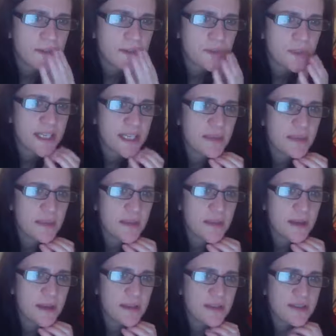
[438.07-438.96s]
need
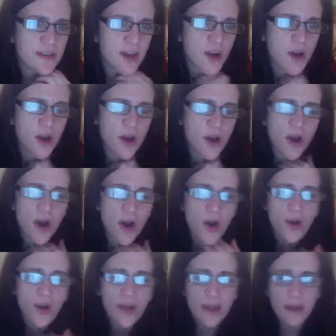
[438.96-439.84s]

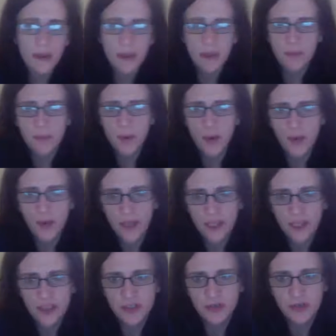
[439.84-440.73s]
in both age
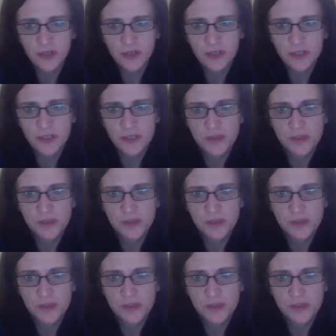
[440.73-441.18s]
groups.